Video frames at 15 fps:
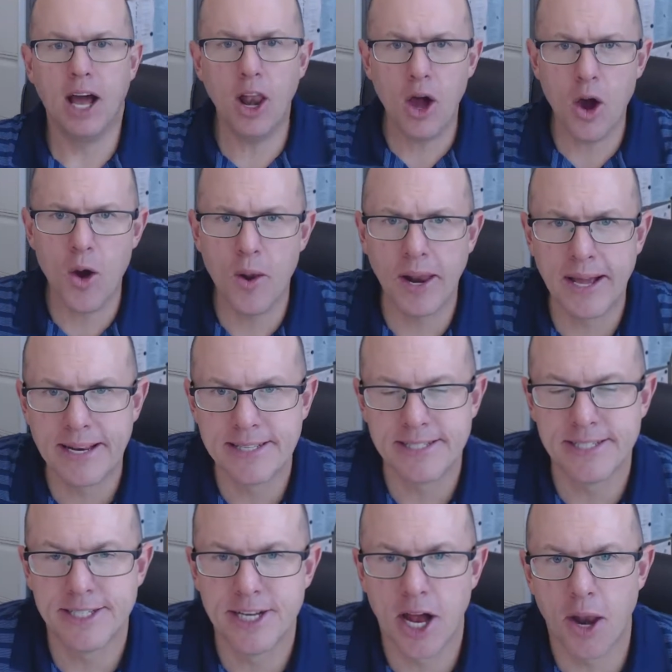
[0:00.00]
Hello, ladies
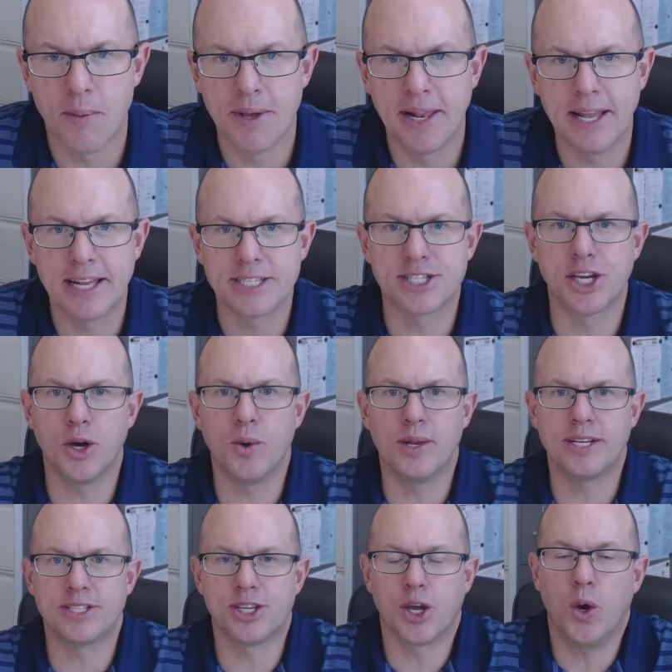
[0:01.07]
and gentlemen. Let's go.
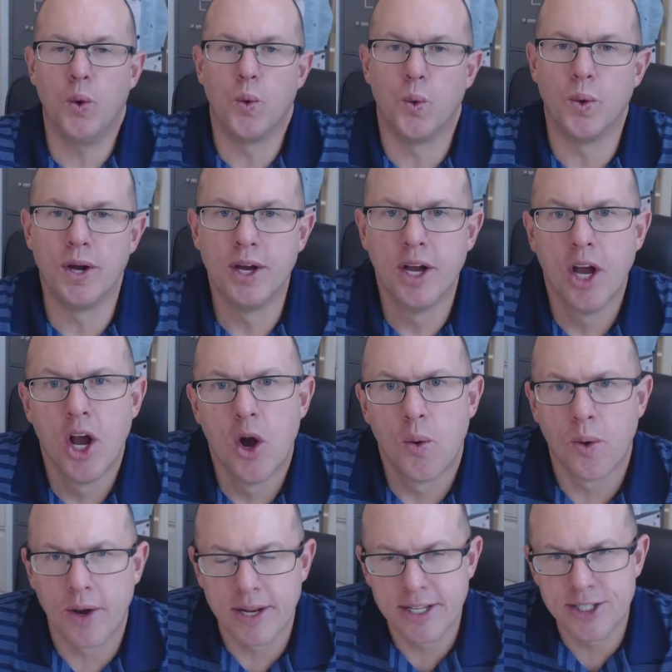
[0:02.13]
Let's go.
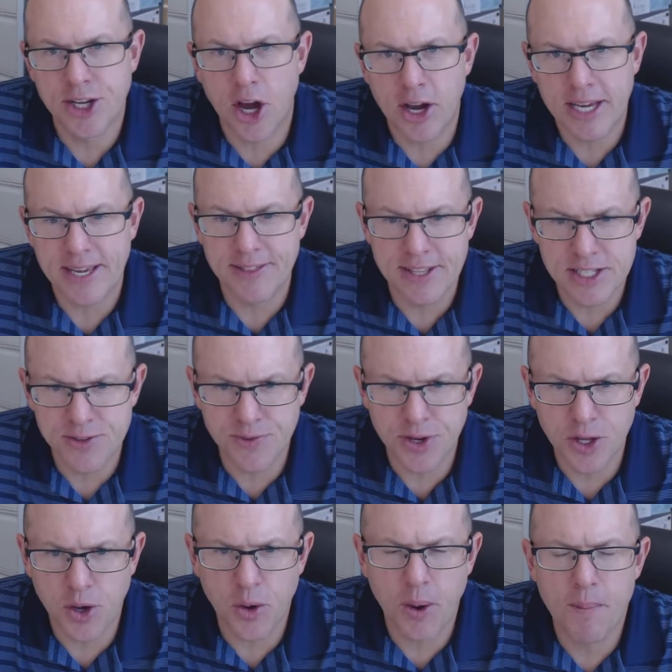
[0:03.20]
We're going to talk in this
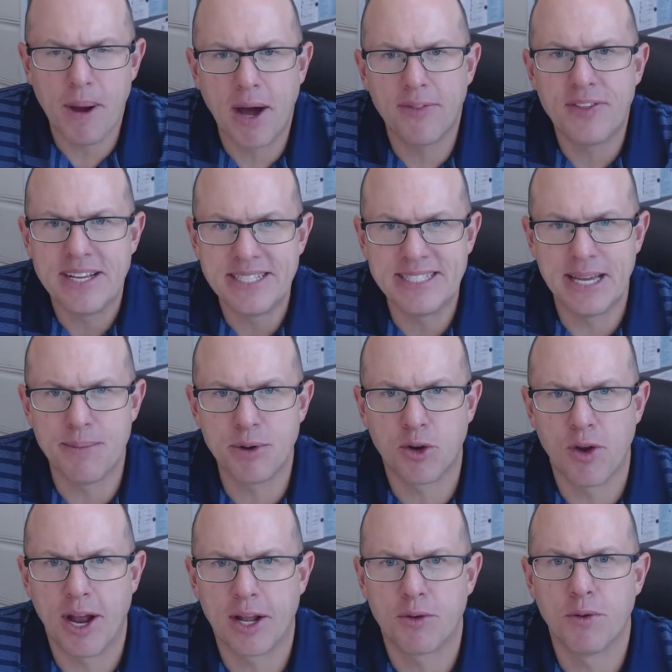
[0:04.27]
video about the
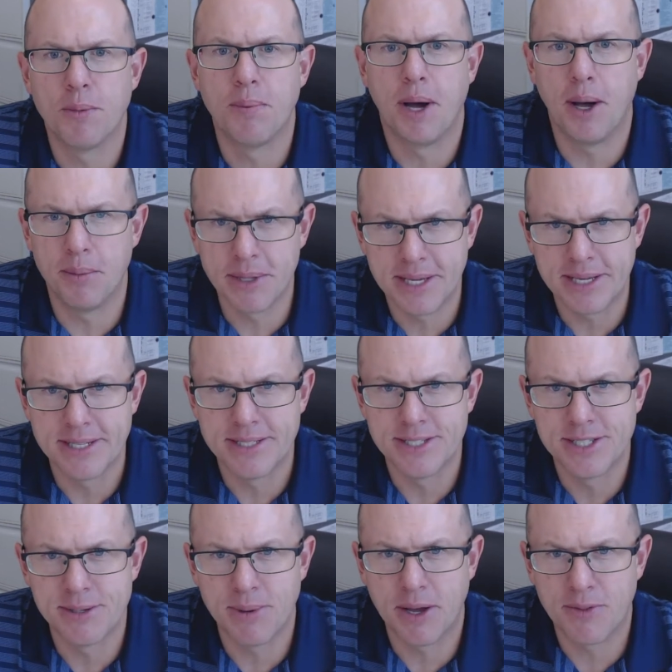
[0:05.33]
Democratic
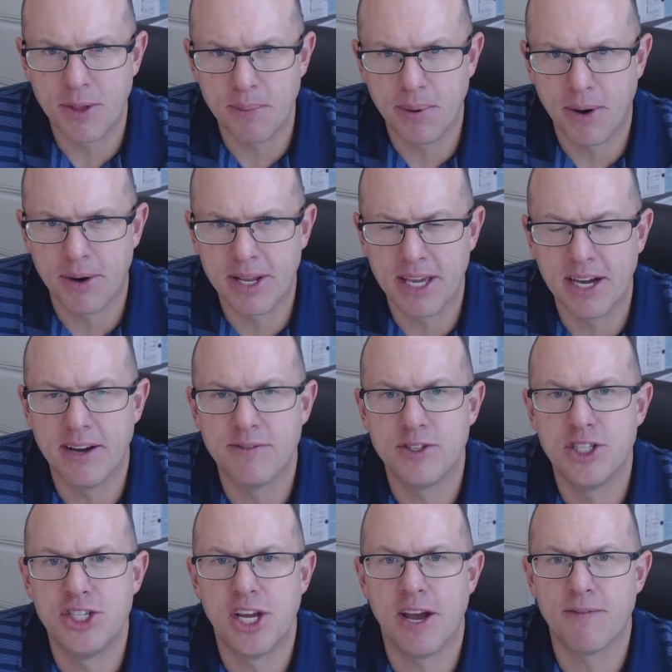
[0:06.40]
Republicans, about the party
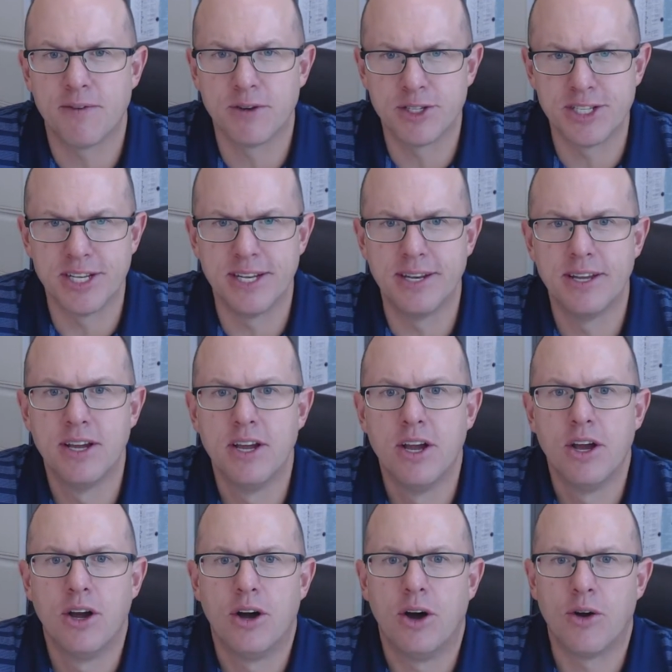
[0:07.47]
of Jefferson.
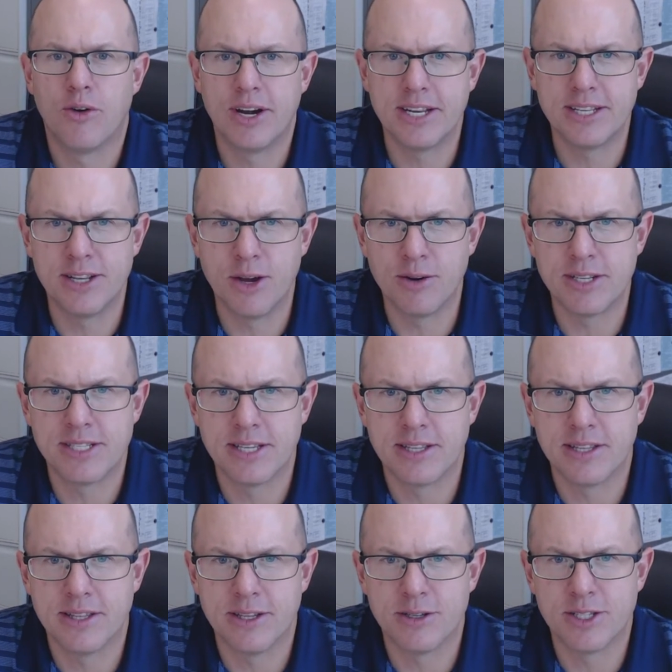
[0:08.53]
Already
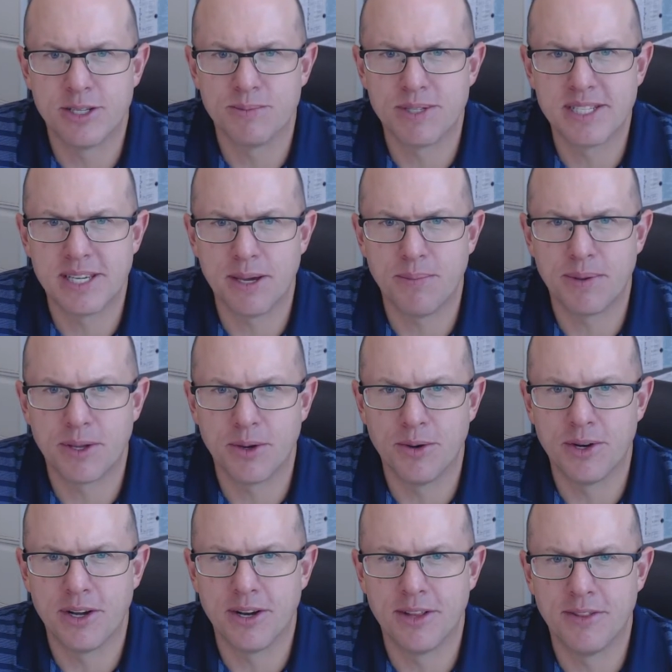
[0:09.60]
noticing that there's some skipping
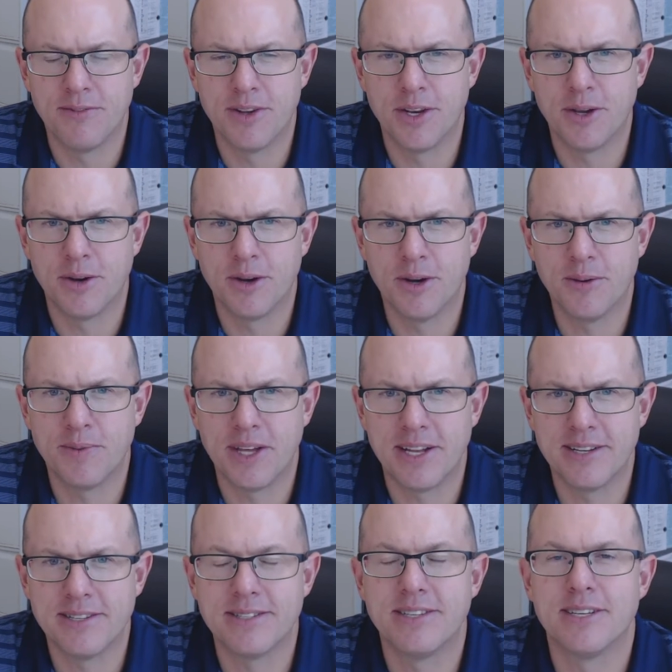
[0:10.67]
going on in the video. I hope
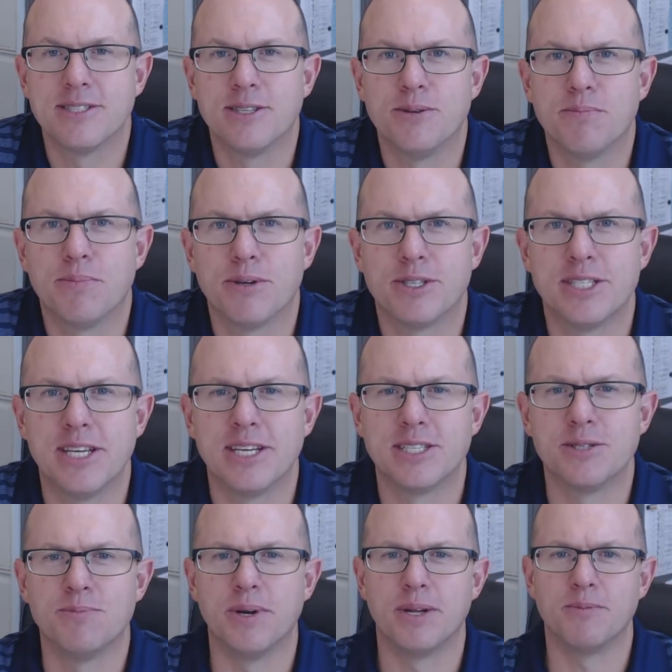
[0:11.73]
that doesn't
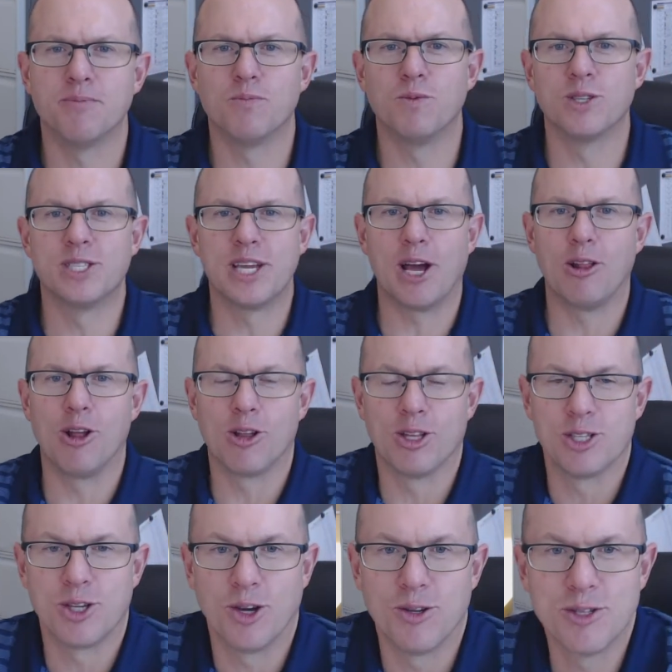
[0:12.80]
persist, but we'll see how long
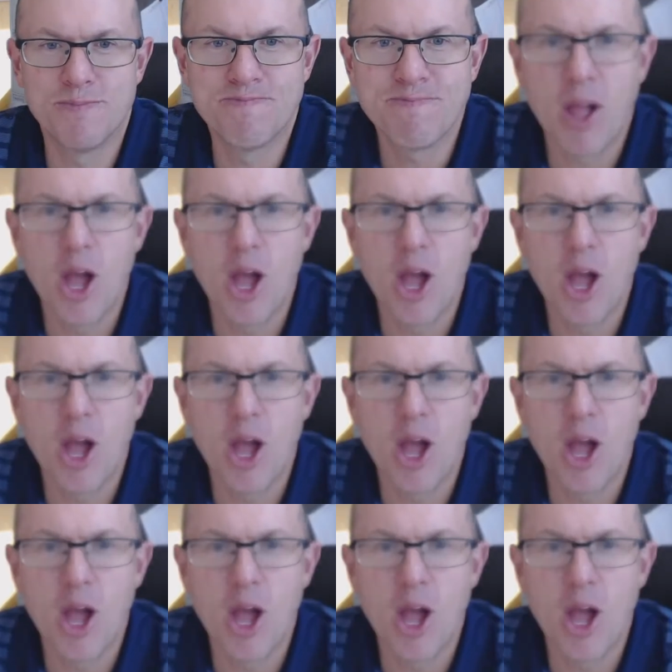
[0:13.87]
this goes.